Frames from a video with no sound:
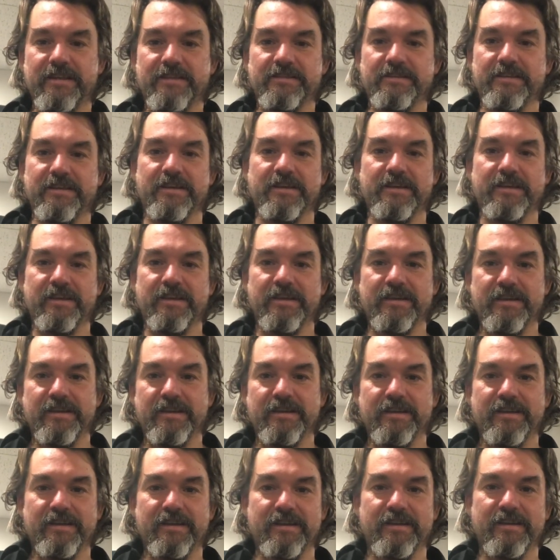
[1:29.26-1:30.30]
like
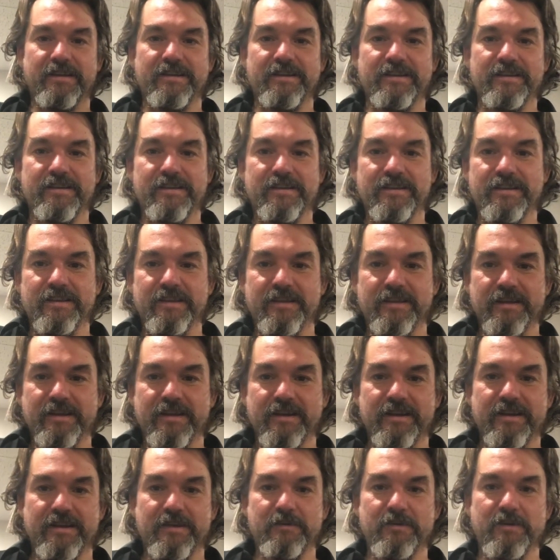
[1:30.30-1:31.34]

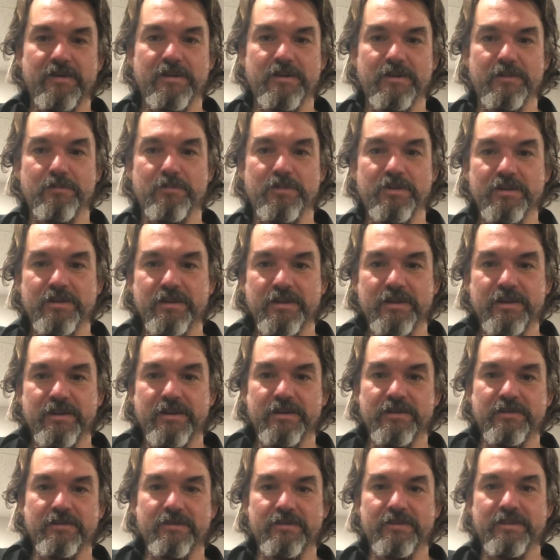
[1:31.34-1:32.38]
got an ability to
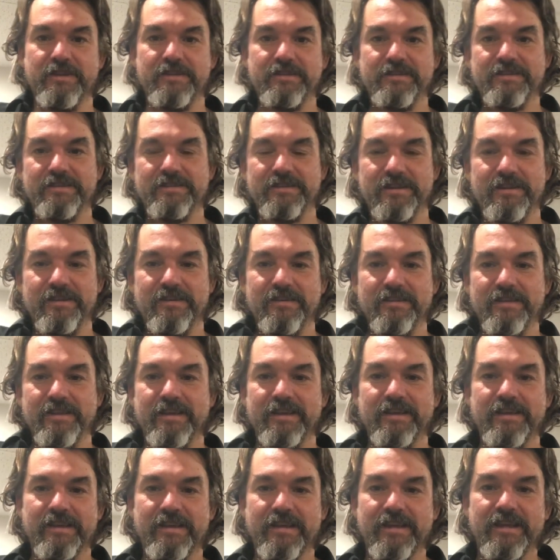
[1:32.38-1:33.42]
do this, you know,
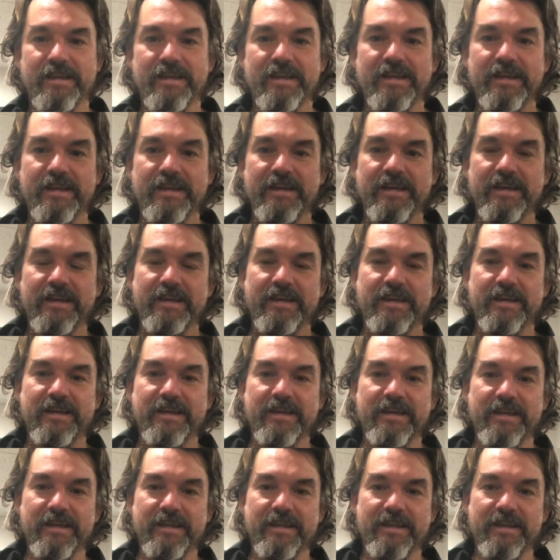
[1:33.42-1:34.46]
like,
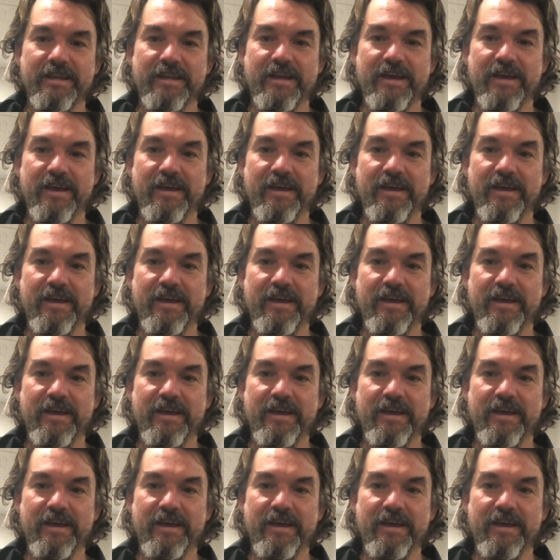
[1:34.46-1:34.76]
and